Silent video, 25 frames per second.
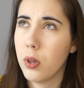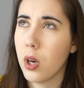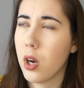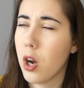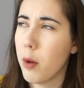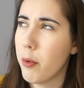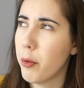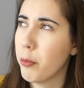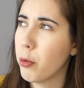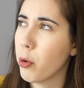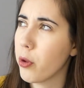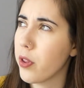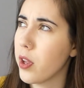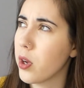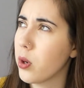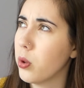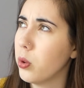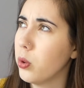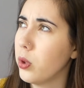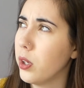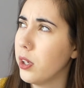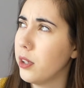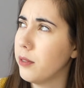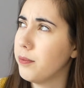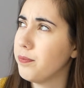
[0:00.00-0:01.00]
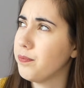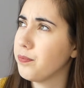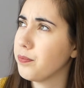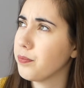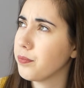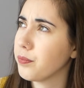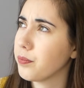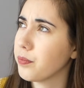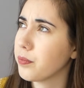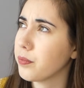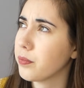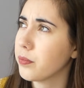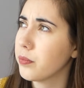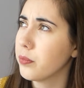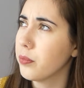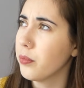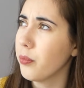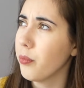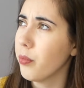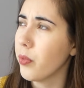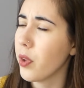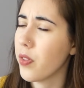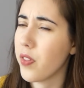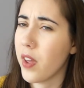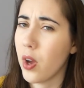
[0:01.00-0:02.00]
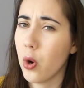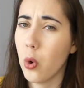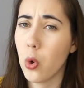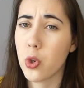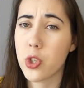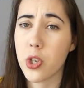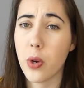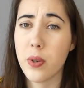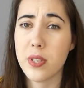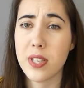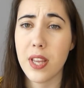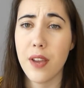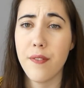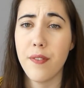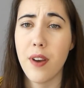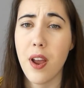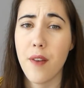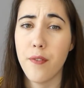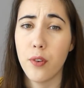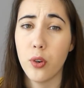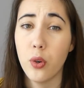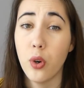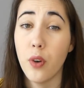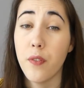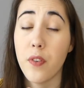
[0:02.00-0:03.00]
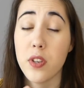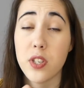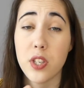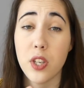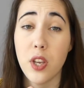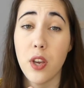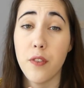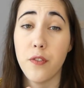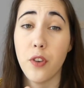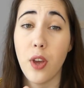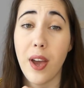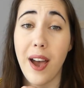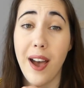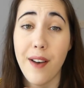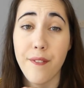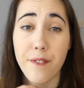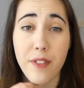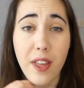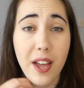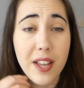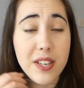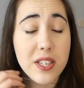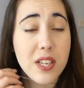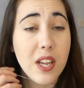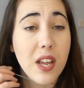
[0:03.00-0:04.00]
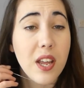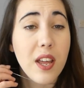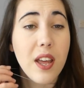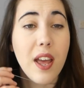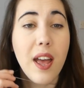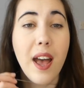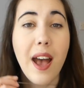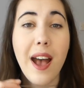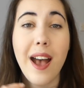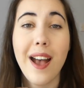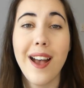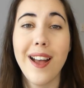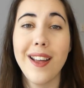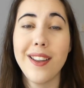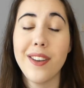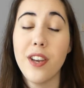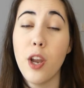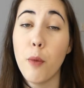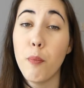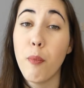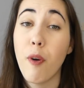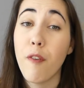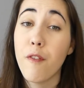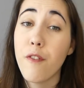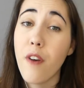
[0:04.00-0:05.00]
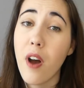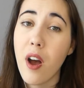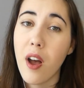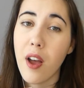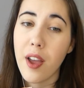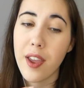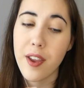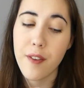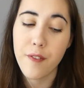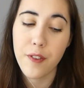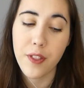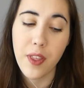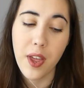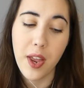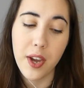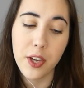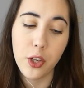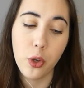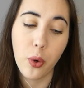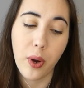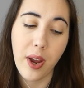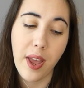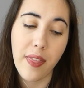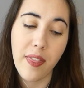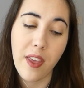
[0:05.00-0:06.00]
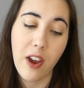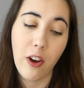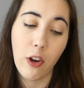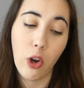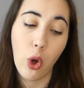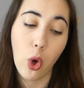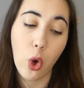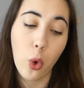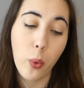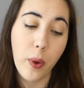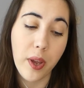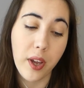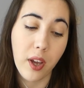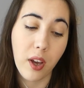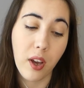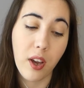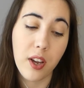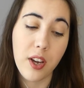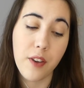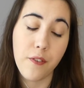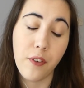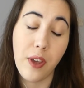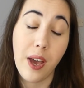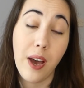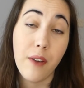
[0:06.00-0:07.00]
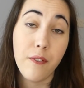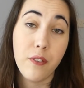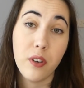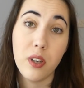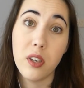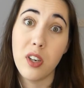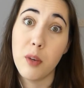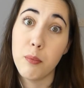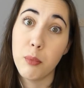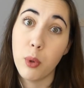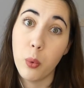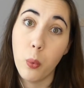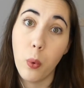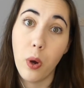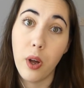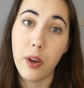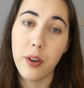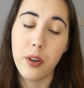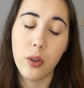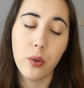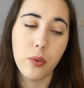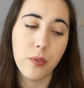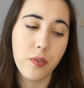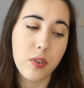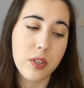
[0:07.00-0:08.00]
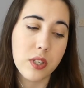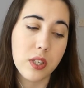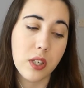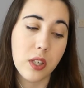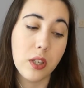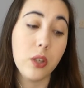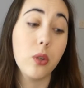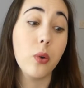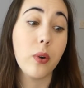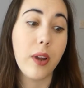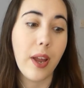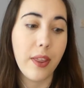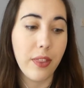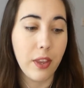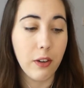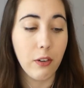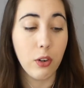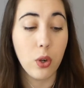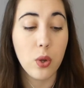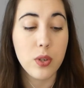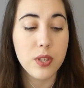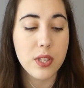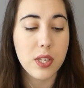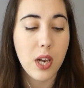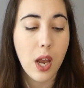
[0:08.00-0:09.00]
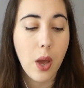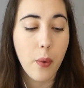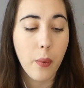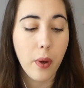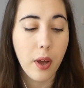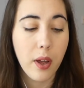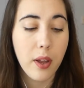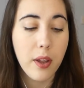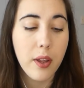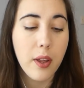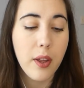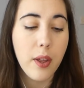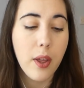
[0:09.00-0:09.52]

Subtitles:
I can't remember what they call it, the auto save level. Obviously if you have that at number 5, then you'll get there a lot quicker, and if you have it at number 1, obviously you'll get there a lot slower.